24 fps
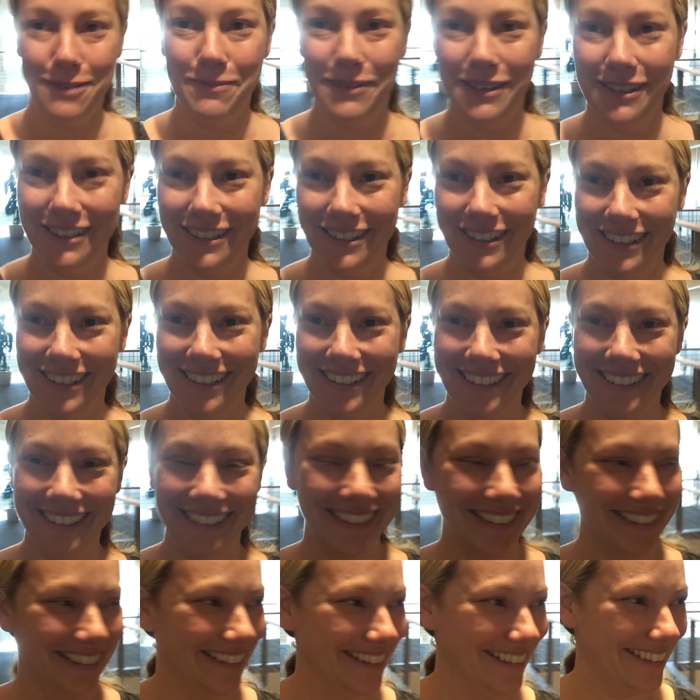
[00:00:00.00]
up here
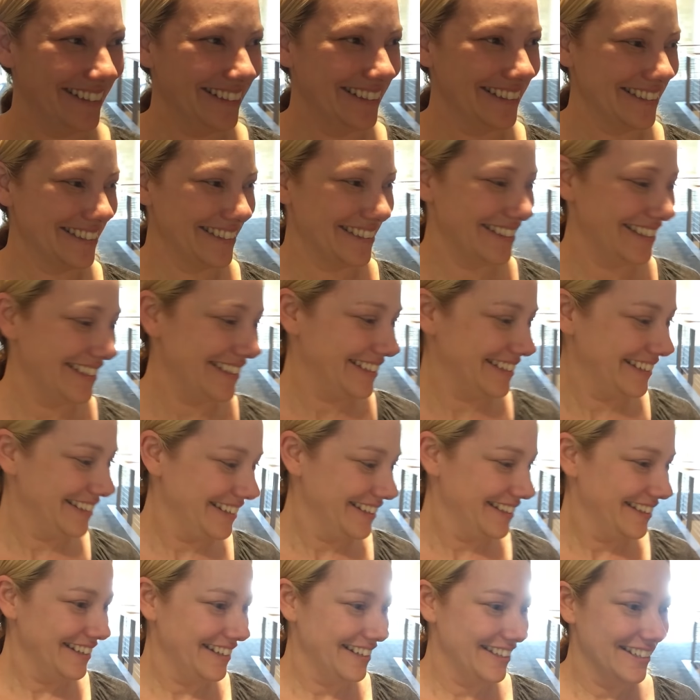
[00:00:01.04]

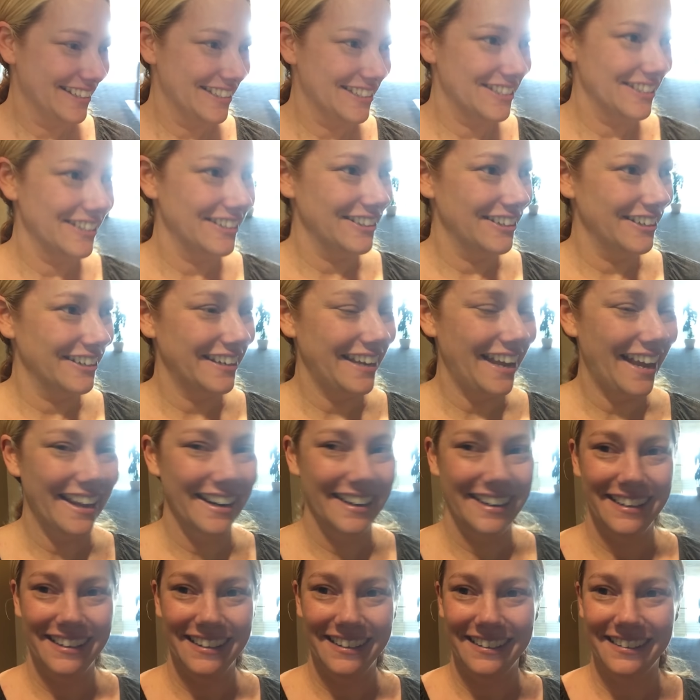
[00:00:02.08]
to look at
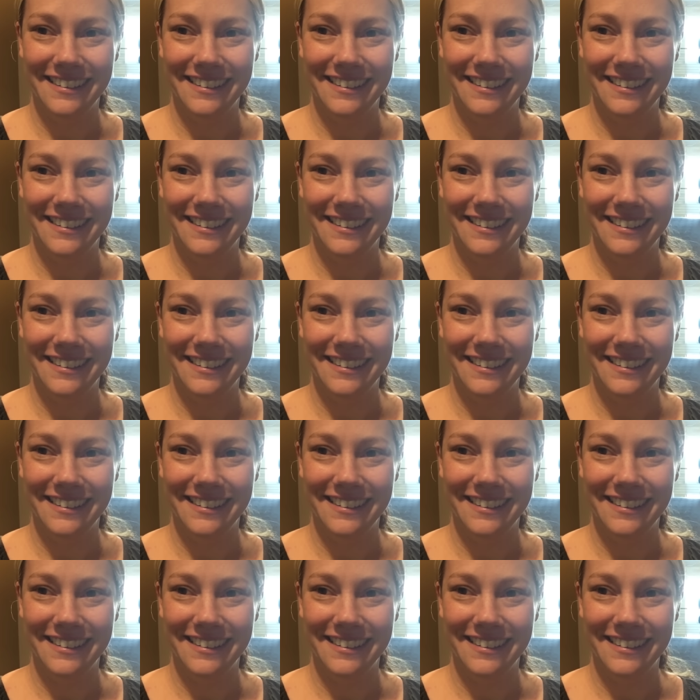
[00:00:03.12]
it.